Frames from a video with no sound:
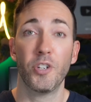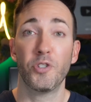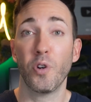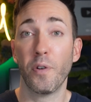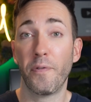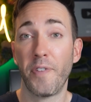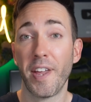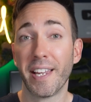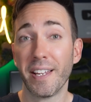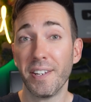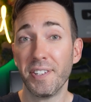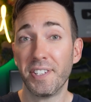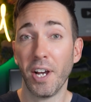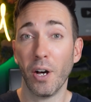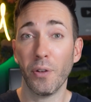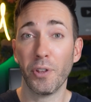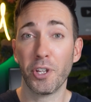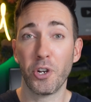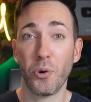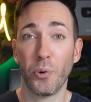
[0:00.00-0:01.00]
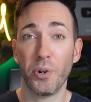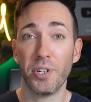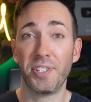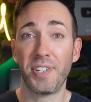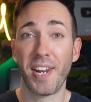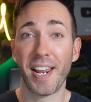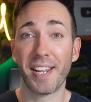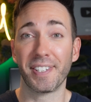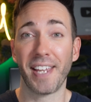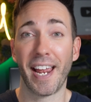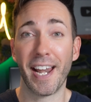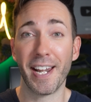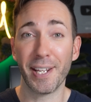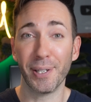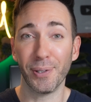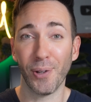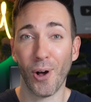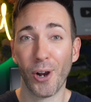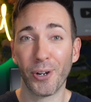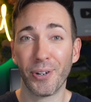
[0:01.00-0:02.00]
So if they can tell that yours takes any
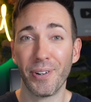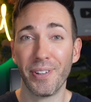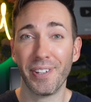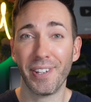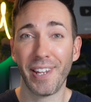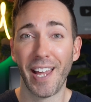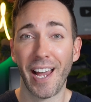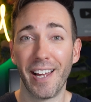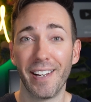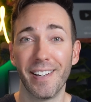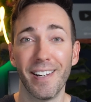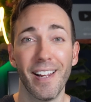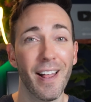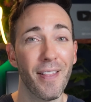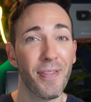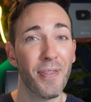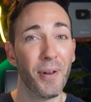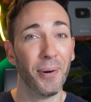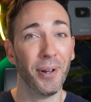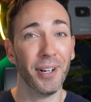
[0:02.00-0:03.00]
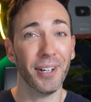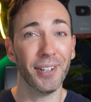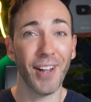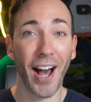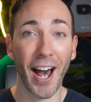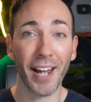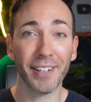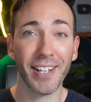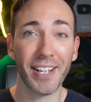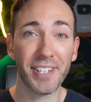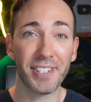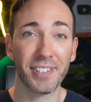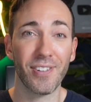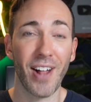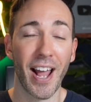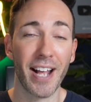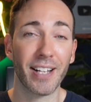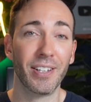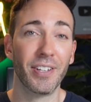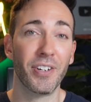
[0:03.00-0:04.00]
longer than that, they're a lot less
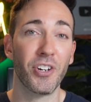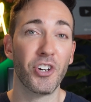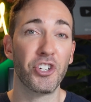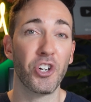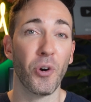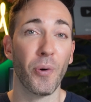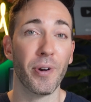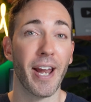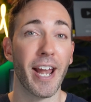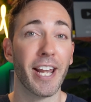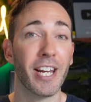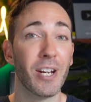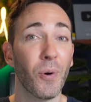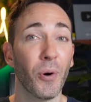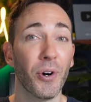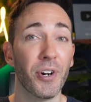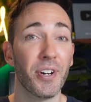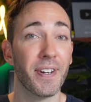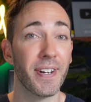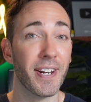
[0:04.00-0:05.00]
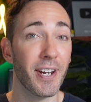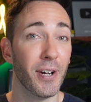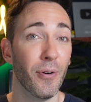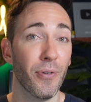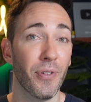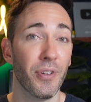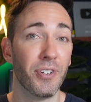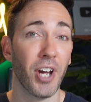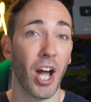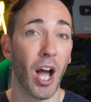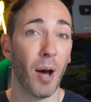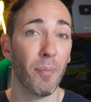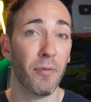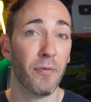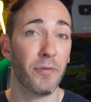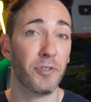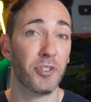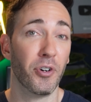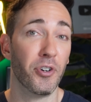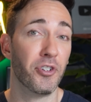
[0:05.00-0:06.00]
likely to show it anywhere near the top
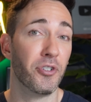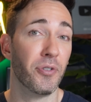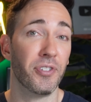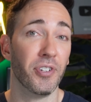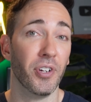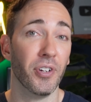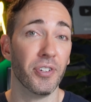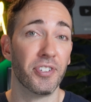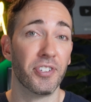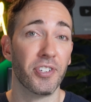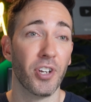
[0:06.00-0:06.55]
of search results.